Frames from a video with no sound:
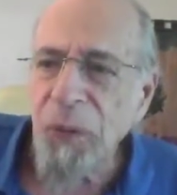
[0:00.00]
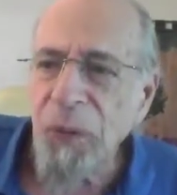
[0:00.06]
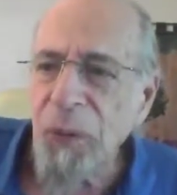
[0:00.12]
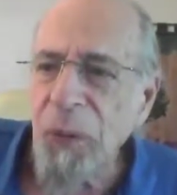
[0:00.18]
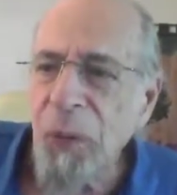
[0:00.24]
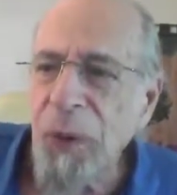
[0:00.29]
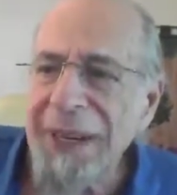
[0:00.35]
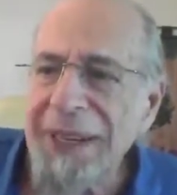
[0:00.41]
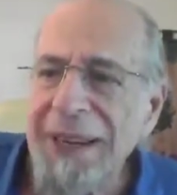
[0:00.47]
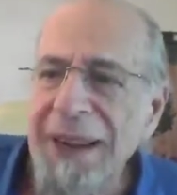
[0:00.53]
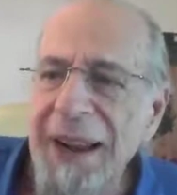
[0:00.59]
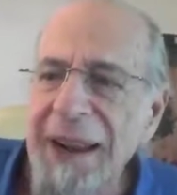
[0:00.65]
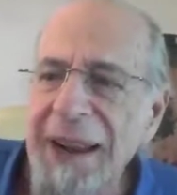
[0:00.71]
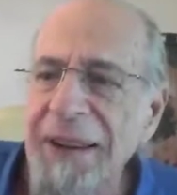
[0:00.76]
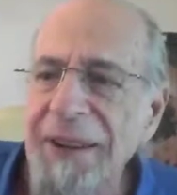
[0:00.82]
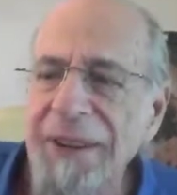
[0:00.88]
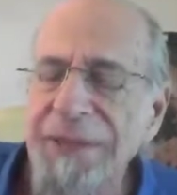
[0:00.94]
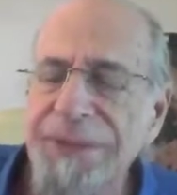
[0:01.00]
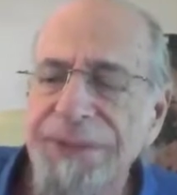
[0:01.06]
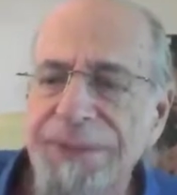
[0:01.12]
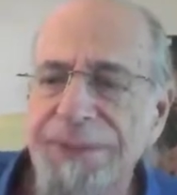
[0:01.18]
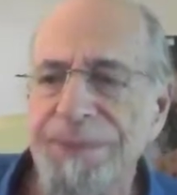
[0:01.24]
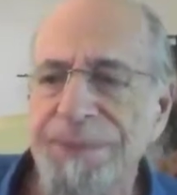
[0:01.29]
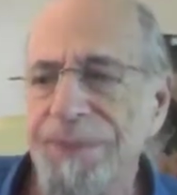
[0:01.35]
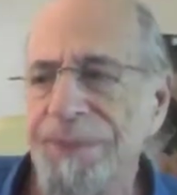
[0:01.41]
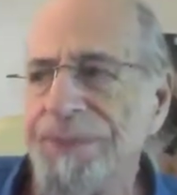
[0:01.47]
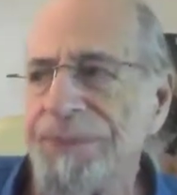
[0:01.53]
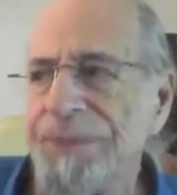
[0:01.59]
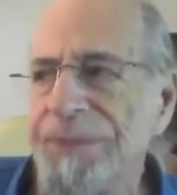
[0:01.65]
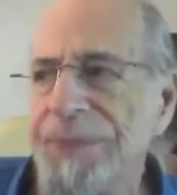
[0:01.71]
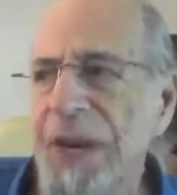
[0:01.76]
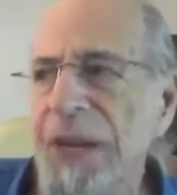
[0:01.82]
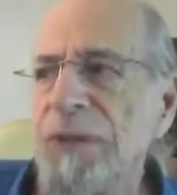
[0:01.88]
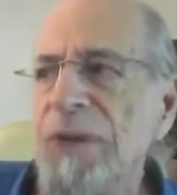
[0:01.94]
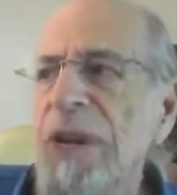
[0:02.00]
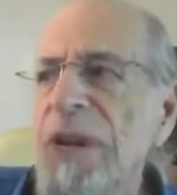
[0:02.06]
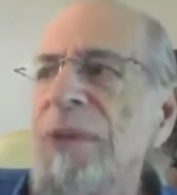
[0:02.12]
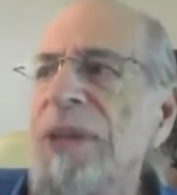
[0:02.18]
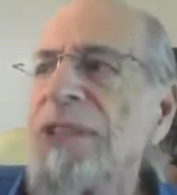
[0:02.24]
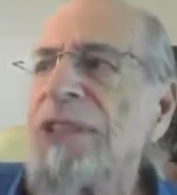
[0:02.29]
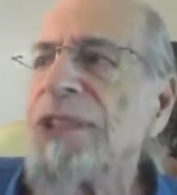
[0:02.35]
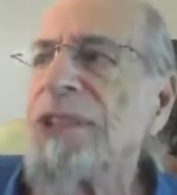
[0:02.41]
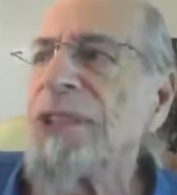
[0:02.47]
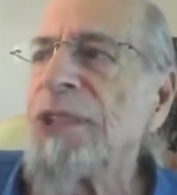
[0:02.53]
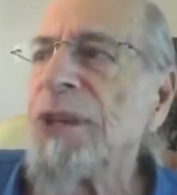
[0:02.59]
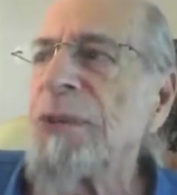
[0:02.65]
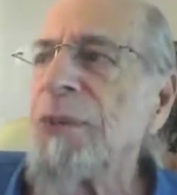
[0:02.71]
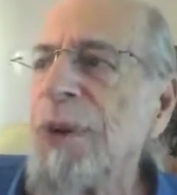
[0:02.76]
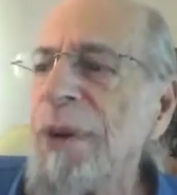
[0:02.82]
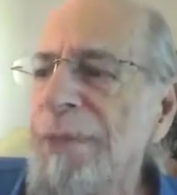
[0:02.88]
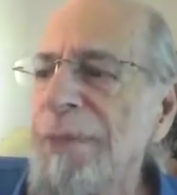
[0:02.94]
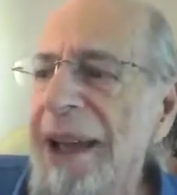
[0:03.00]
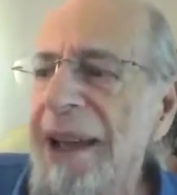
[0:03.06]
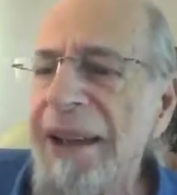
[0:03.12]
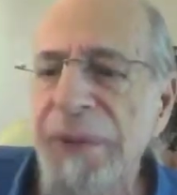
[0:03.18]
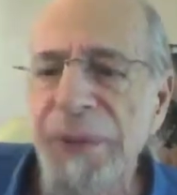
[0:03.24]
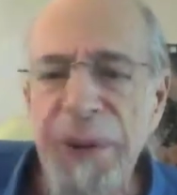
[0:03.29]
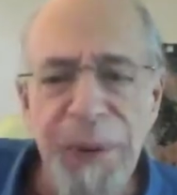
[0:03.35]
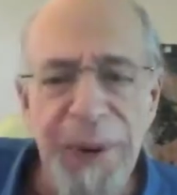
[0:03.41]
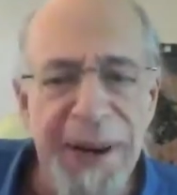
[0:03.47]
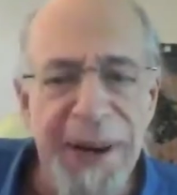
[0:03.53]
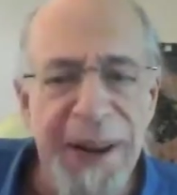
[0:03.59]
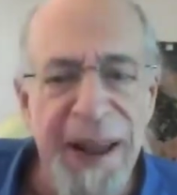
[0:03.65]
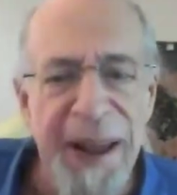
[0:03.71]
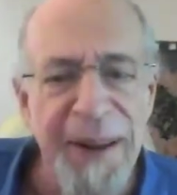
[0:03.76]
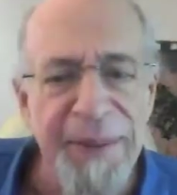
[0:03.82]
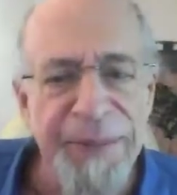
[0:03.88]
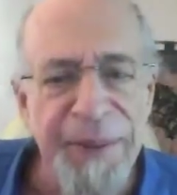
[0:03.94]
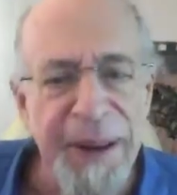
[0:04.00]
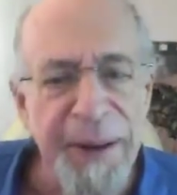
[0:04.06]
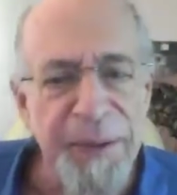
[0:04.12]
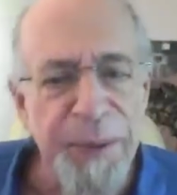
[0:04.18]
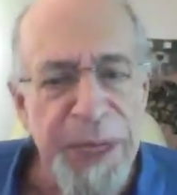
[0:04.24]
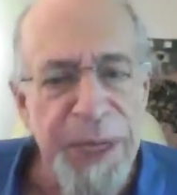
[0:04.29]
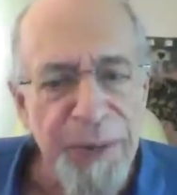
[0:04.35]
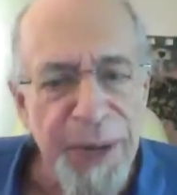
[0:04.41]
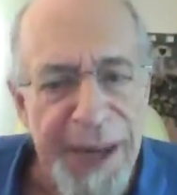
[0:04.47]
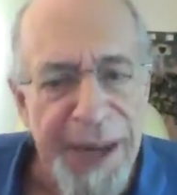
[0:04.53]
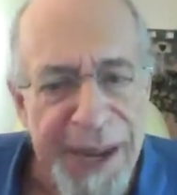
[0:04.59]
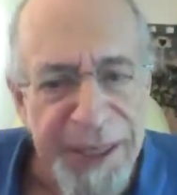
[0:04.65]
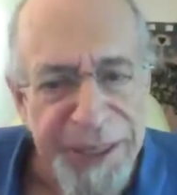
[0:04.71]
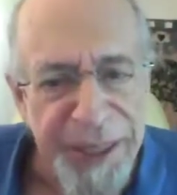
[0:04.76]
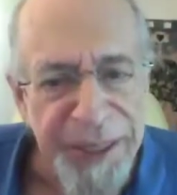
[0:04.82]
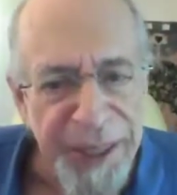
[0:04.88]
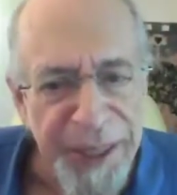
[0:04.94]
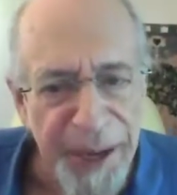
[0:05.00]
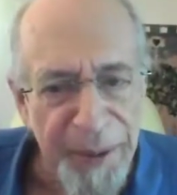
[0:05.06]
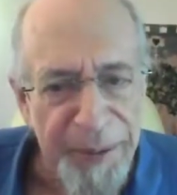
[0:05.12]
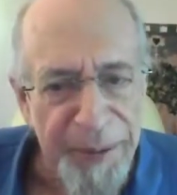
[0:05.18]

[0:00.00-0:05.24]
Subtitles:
what kind of agreements should we make if we want to have a real relationship?